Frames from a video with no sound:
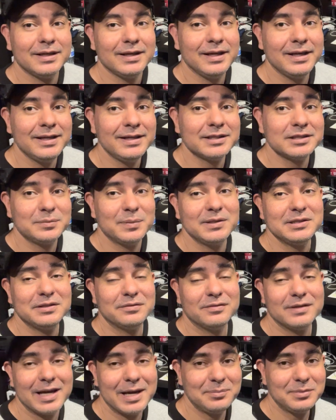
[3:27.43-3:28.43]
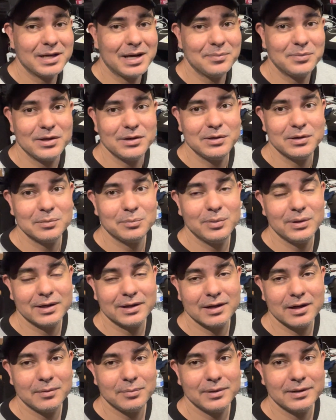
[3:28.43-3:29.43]
inexpensive laptop that you can
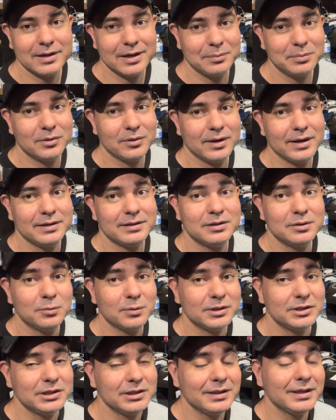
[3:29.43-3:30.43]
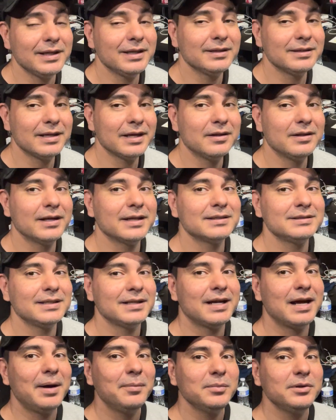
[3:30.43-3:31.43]
pick up and upgrade to what you need. Now, like I
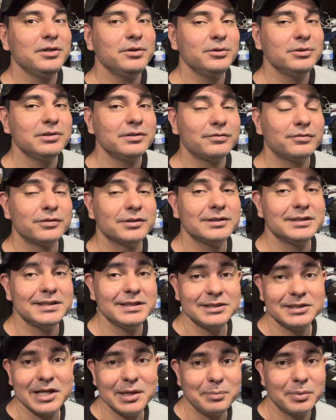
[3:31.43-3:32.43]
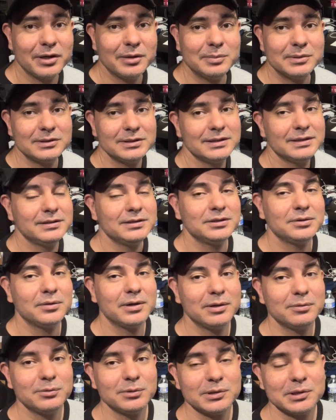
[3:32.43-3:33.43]
said, I'm going to use it for DJ purposes, so
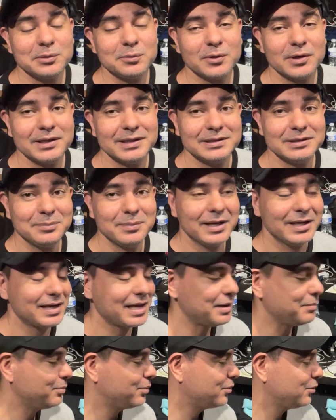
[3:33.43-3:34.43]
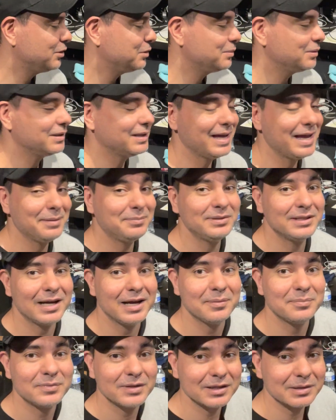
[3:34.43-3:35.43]
I really wanted to make a portable
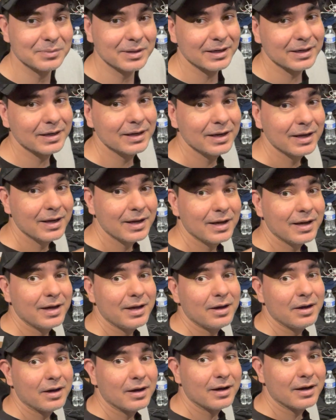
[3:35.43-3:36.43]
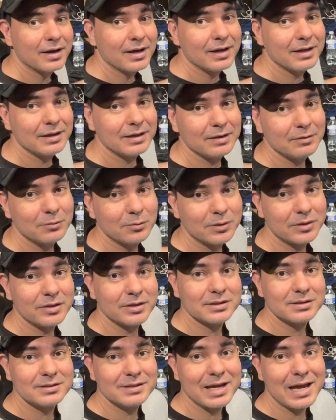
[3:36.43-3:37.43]
laptop. Think about it. Uh, with
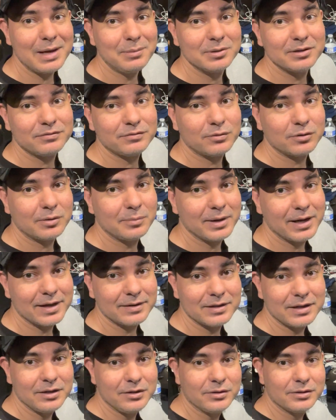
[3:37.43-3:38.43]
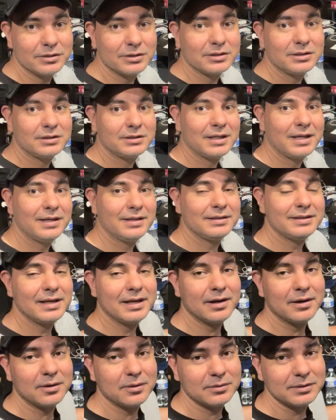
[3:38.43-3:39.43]
this tablet format that you can just set it
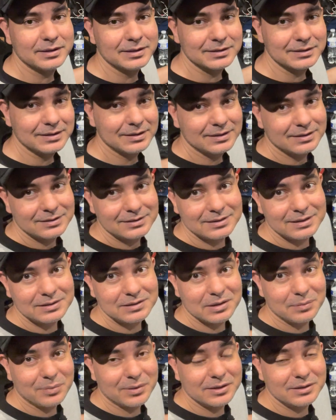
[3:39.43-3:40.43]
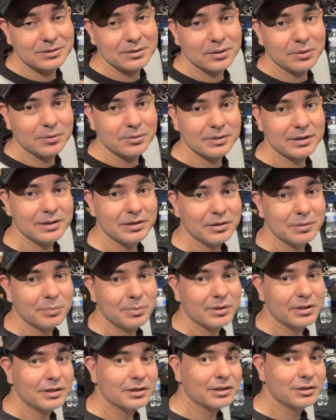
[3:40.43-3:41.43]
down sits up on its own and you can
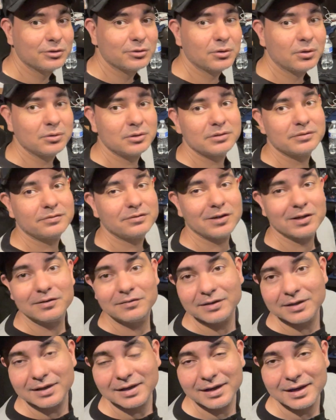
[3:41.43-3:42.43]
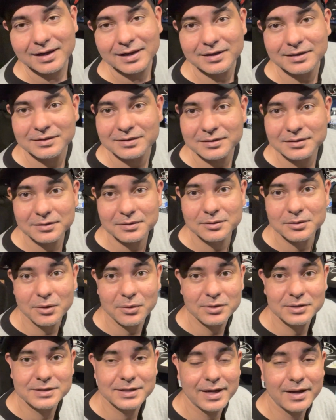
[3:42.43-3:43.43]
put a controller in front of it and
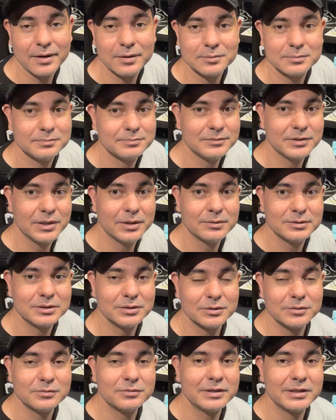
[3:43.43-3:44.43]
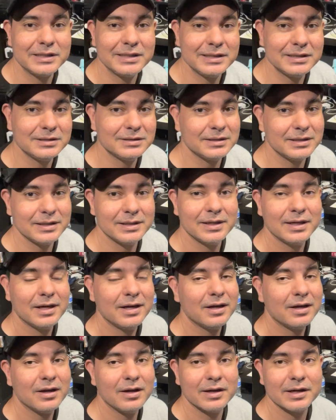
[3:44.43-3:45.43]
go to town you know so very easy
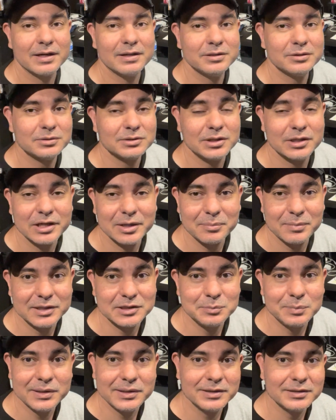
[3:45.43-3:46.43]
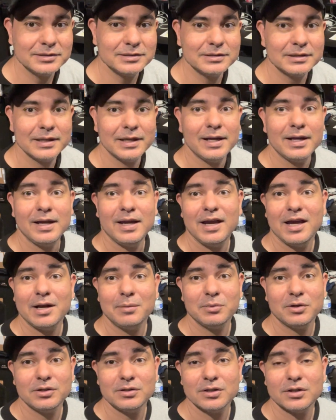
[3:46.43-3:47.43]
all i gotta do is hook up my speakers and
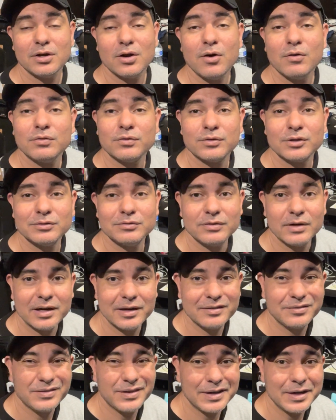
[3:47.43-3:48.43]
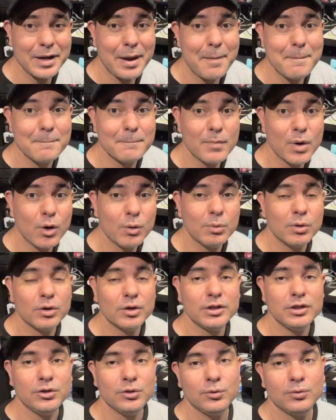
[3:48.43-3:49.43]
I'm good to go for a very, very
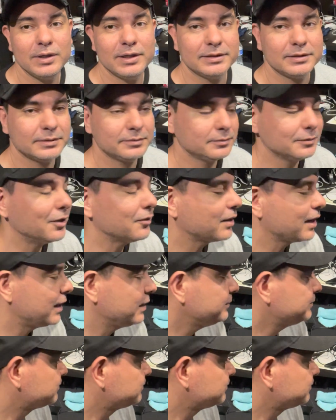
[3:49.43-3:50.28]
mobile unit, okay?